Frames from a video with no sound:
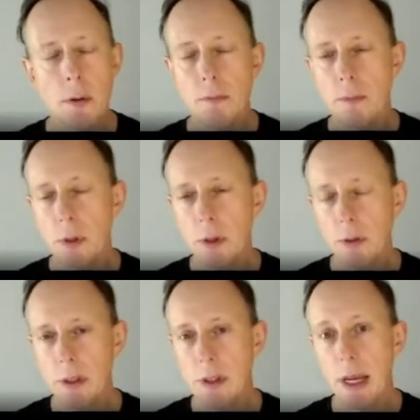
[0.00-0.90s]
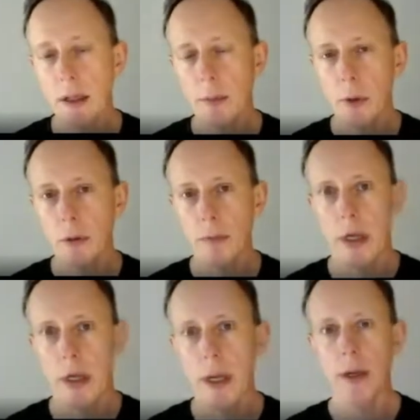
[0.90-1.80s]
um, certainly
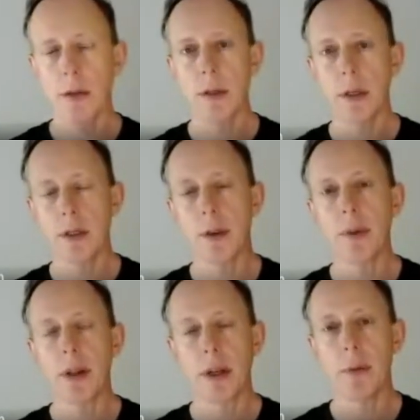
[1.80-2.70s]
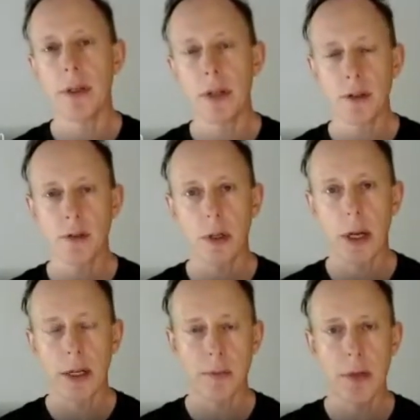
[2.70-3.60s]
scalable and something that can be
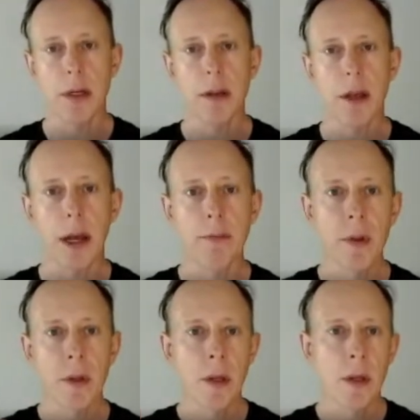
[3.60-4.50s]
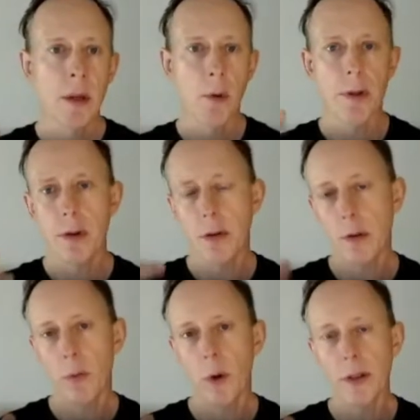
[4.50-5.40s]
industrialized, meaning that whether you do
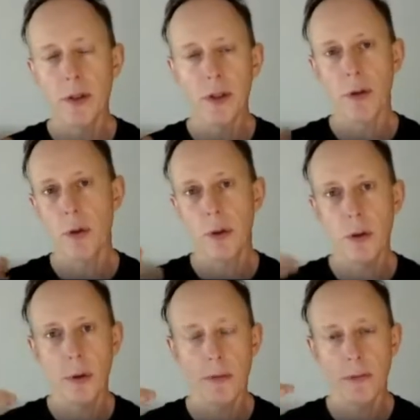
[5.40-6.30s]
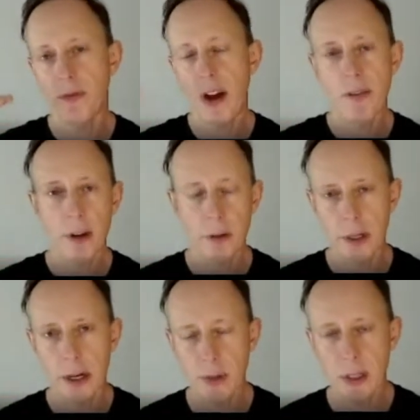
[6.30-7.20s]
it once or you do it five hundred
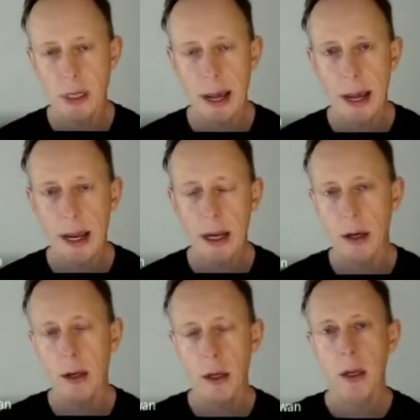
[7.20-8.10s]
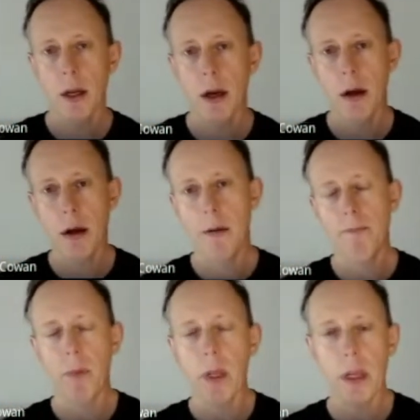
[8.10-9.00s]
times a day,
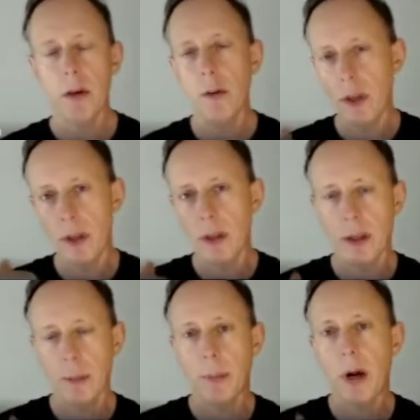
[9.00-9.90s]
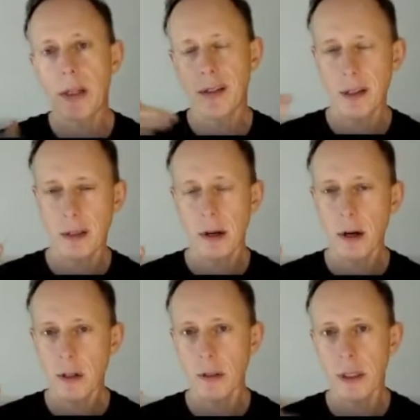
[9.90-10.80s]
um, you know, the, the, the process is
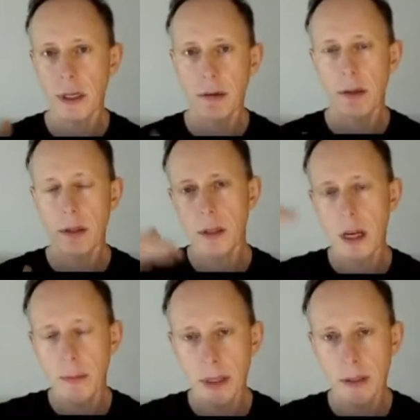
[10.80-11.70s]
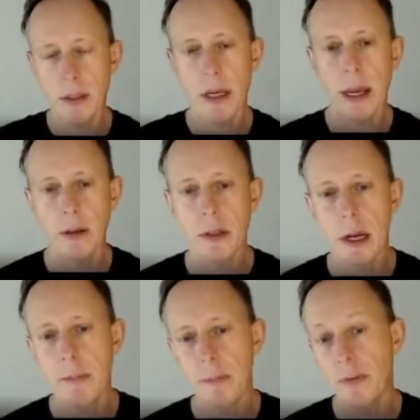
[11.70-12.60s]
largely the same as it scales
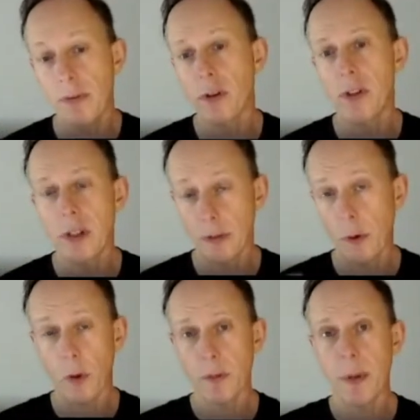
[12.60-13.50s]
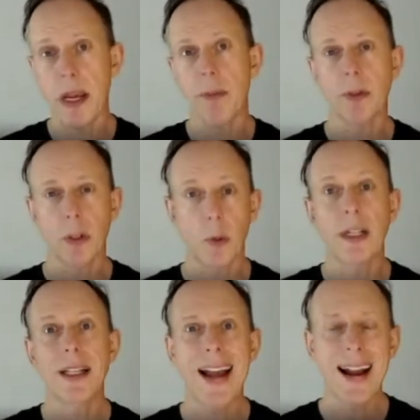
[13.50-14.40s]
up. And the first is, of course, being able to
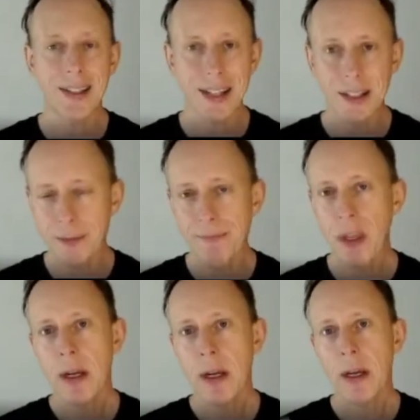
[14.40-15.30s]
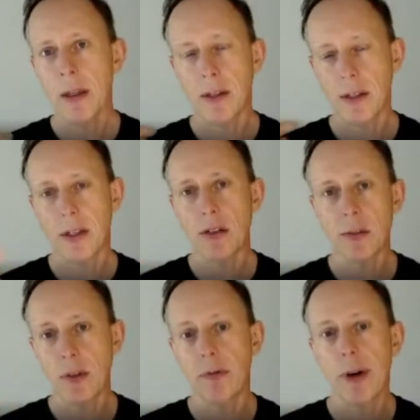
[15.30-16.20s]
quickly access the
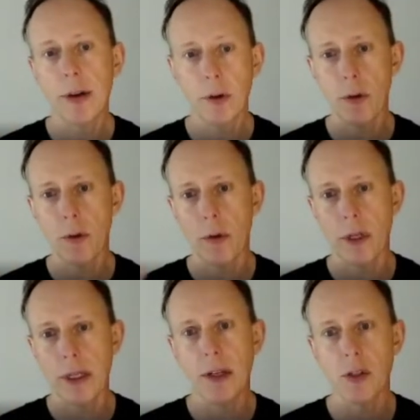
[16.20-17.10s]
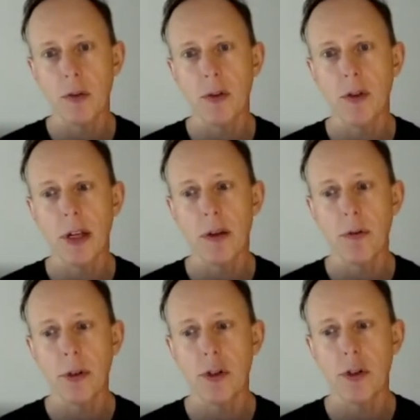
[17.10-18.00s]
systems of record or the data sources that you
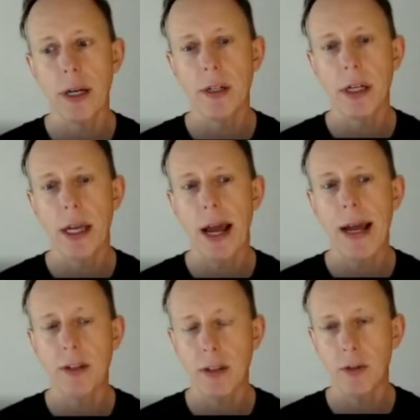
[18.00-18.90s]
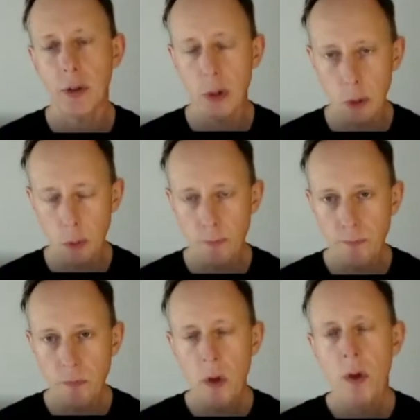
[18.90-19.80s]
are trying to get access to.
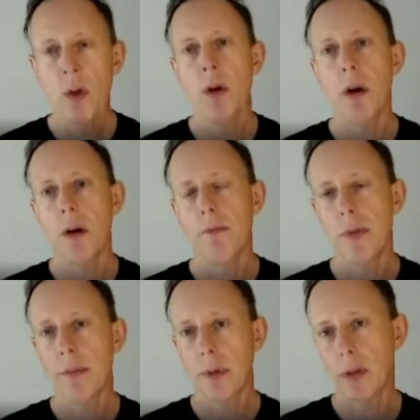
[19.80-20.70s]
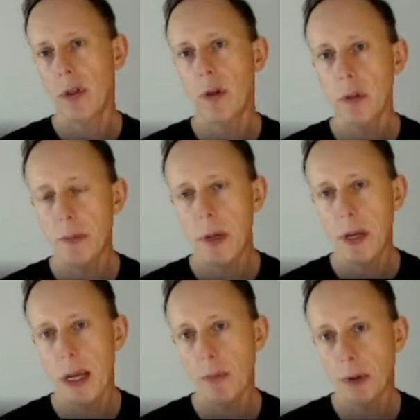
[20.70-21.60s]
Um, number two is being
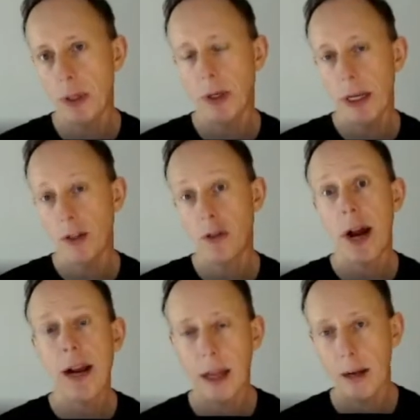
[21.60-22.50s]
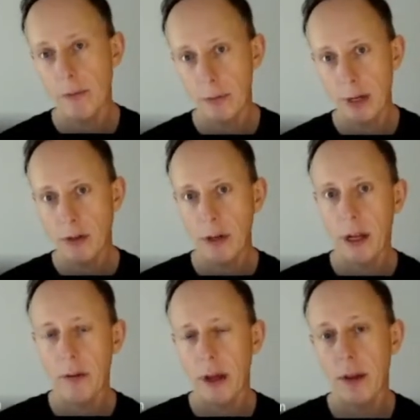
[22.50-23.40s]
able to extract that information out
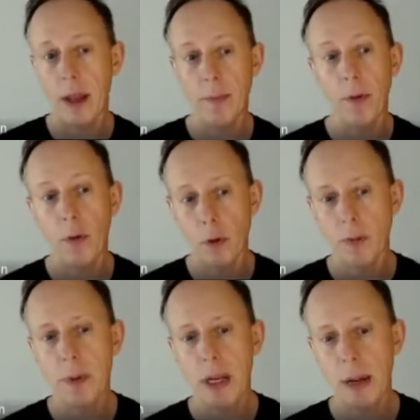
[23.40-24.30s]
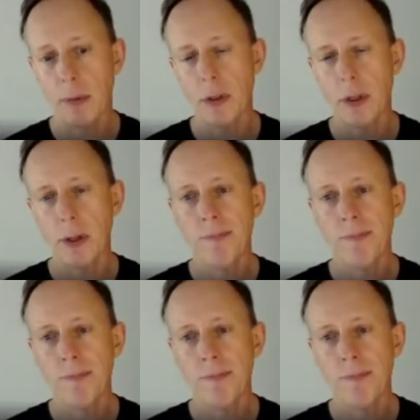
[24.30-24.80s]
of that, and then, of course, being able to,